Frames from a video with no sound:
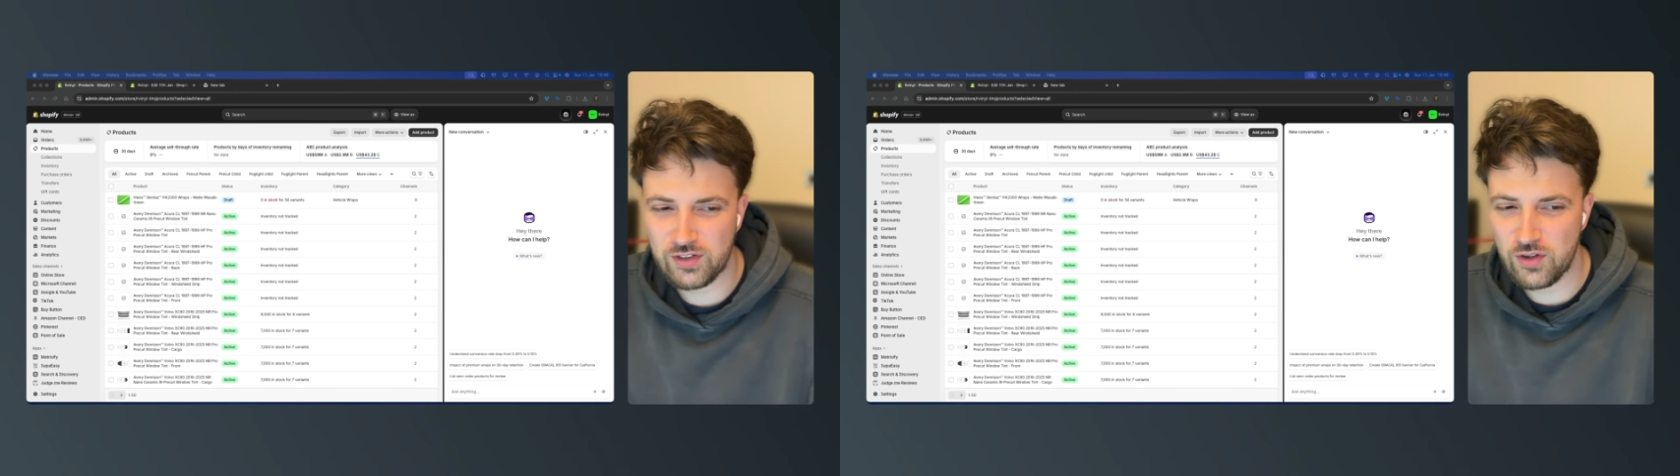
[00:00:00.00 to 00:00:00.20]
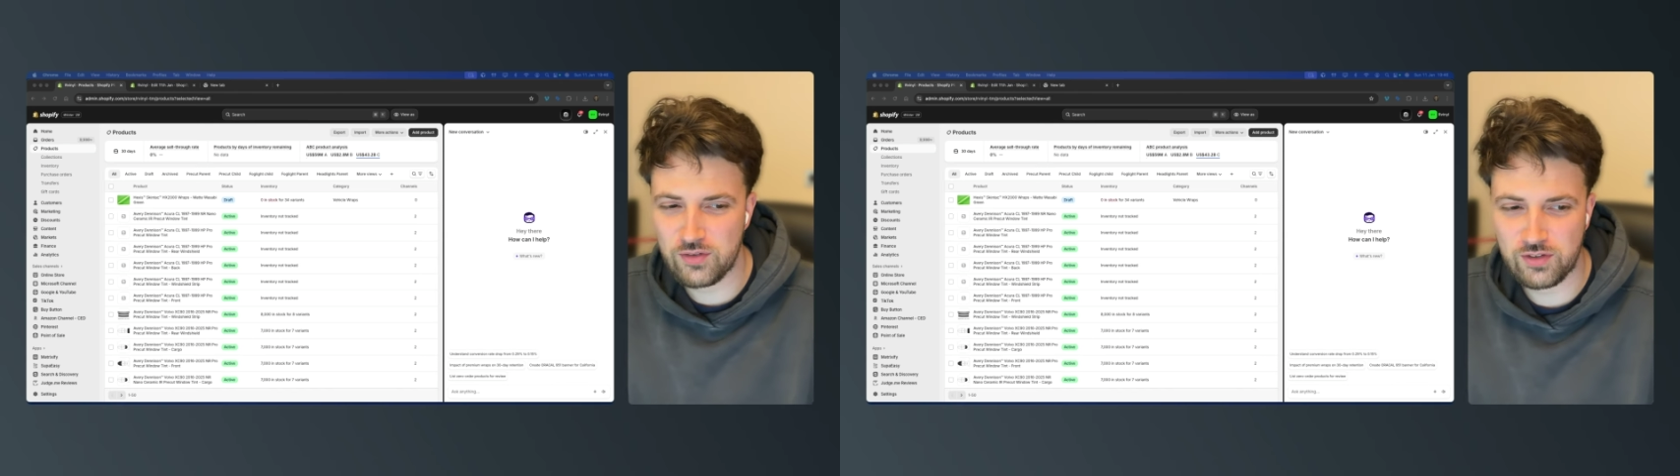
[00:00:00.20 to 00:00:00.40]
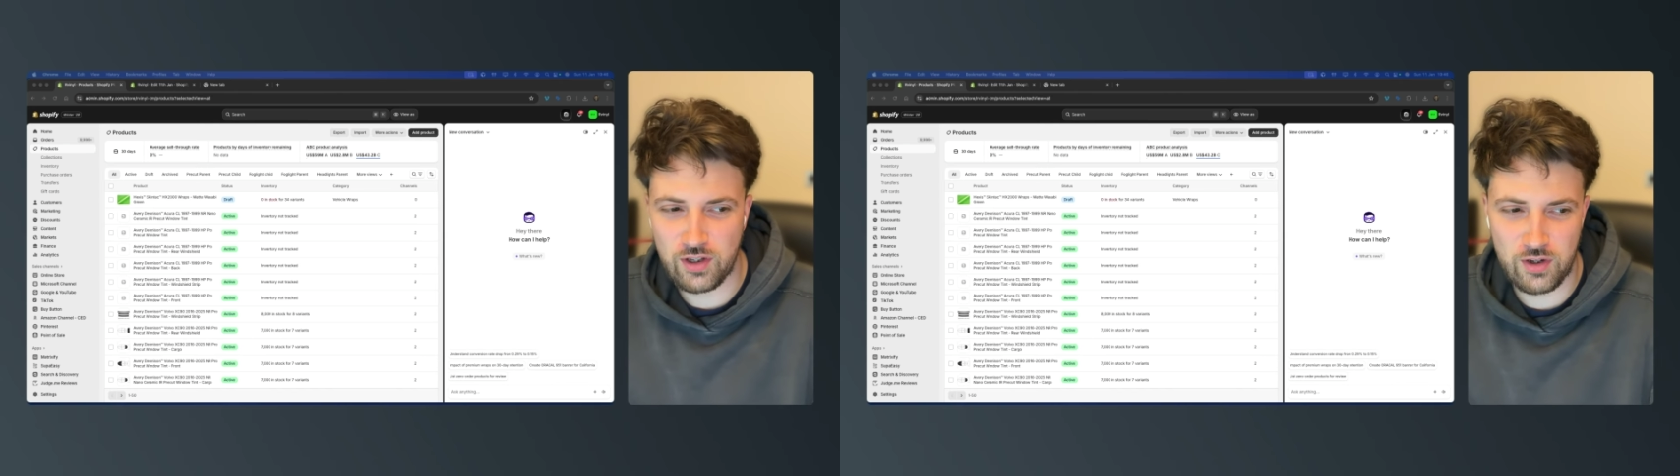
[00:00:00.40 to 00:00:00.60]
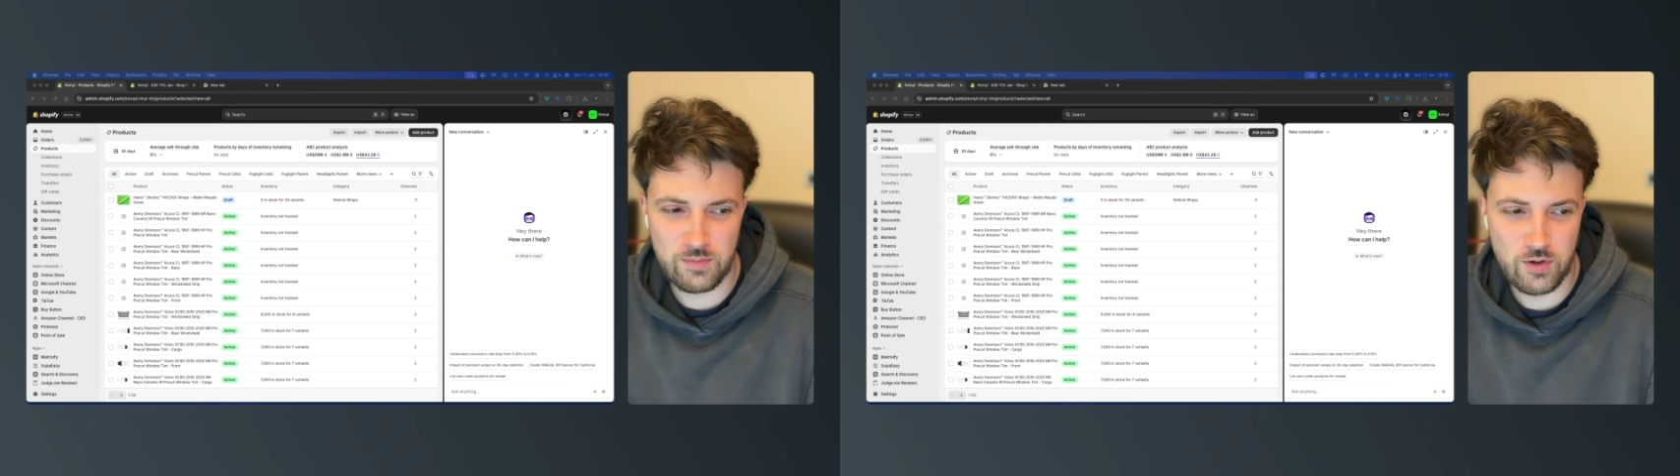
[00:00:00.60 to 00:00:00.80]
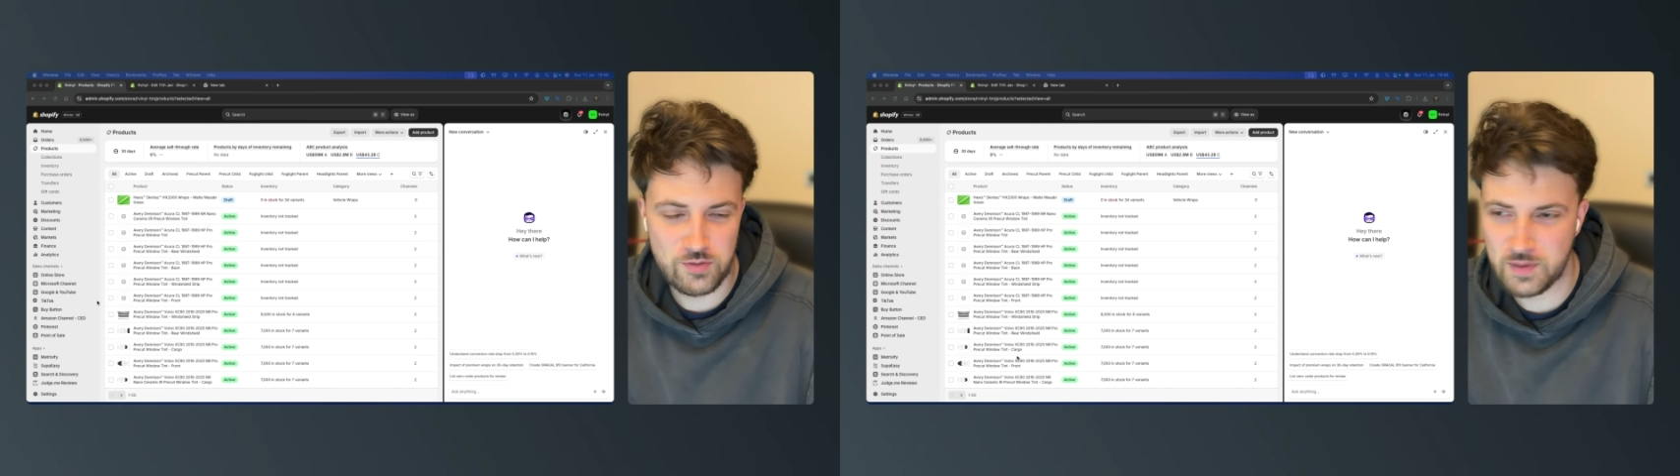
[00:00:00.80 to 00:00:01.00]
don't know
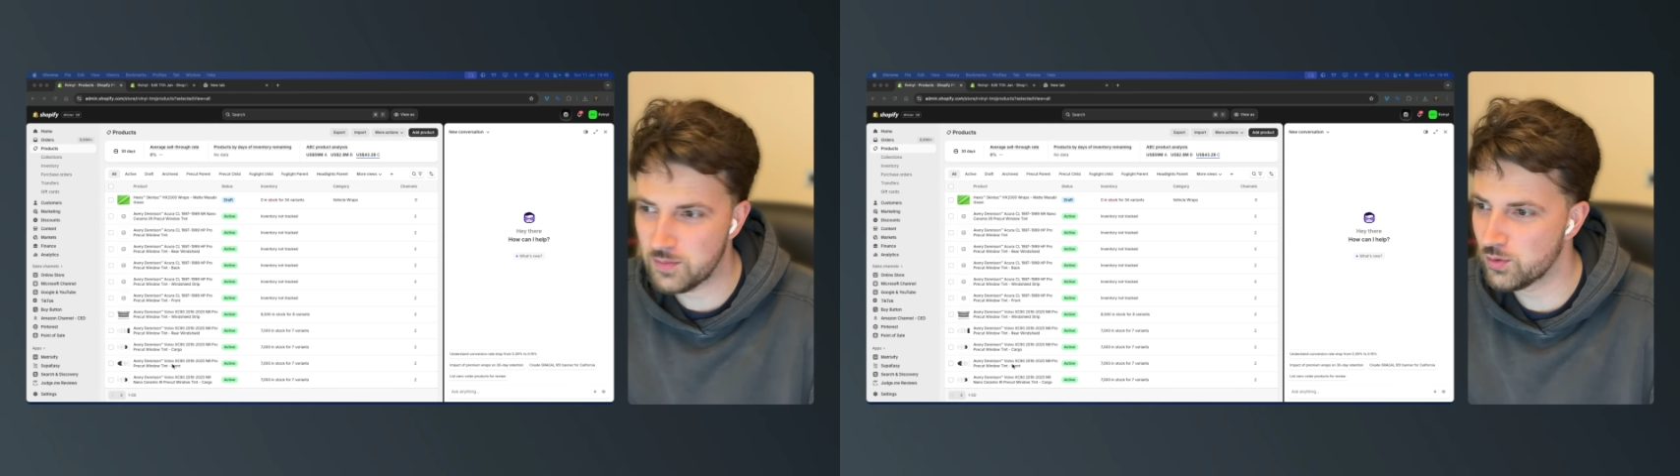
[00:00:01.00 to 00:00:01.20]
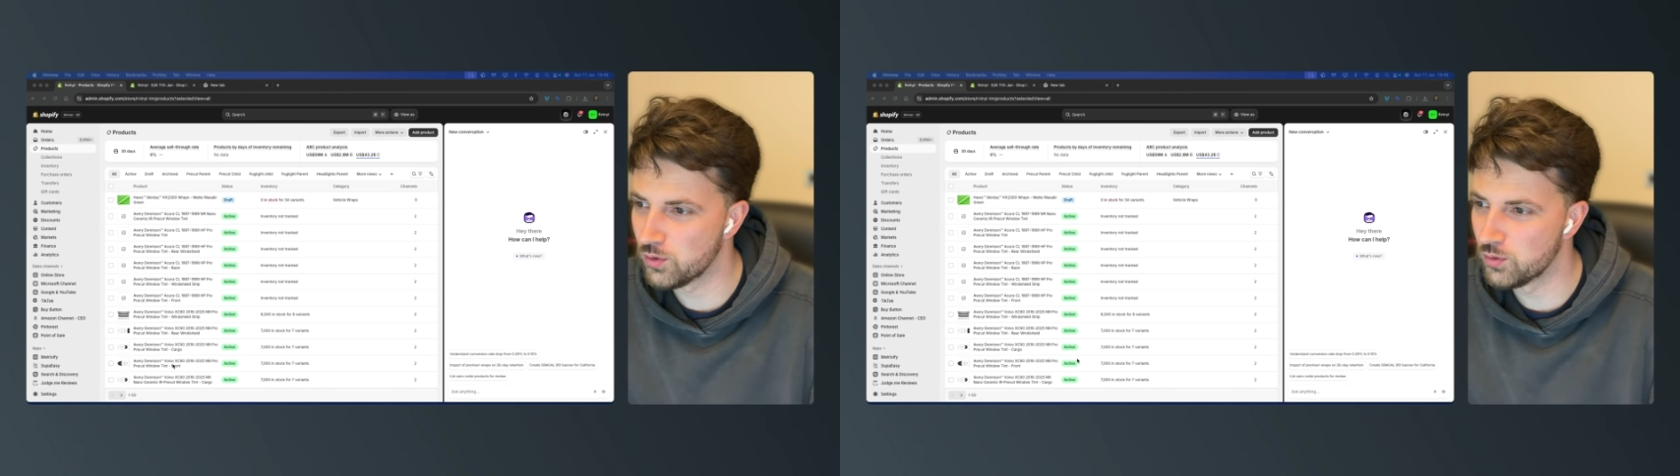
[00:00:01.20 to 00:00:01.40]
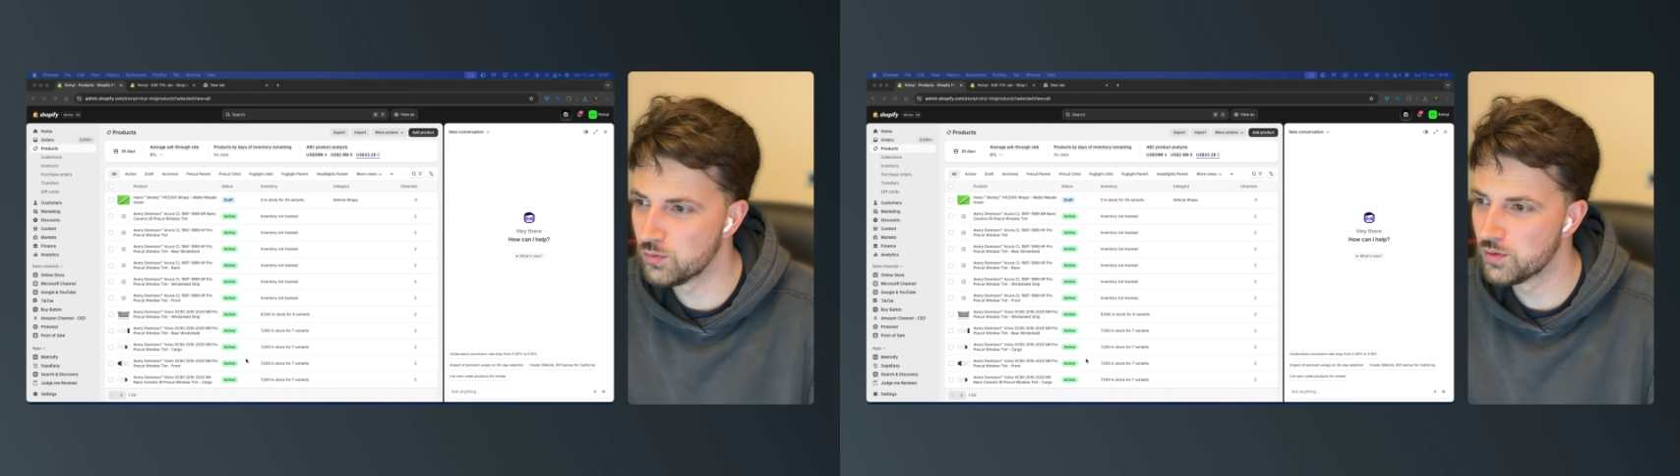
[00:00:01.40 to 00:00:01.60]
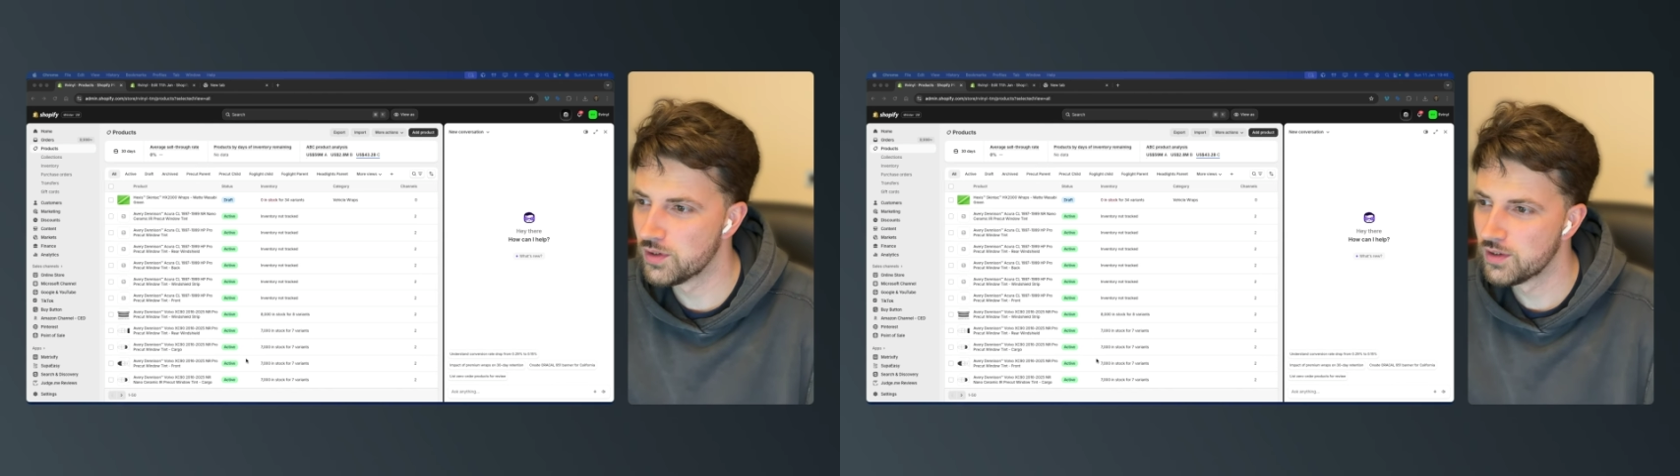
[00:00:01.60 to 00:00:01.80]
most people